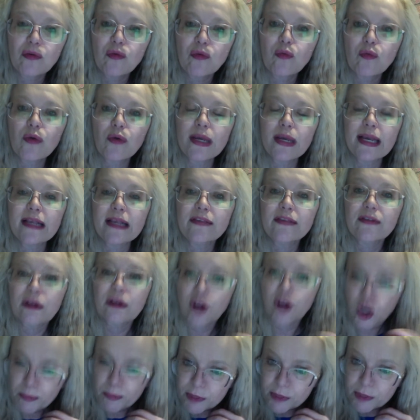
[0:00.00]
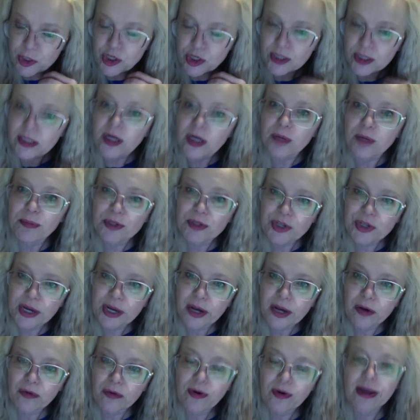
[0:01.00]
It's garbage in, garbage
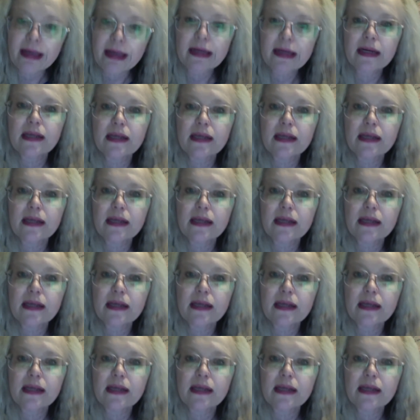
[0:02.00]
out, right?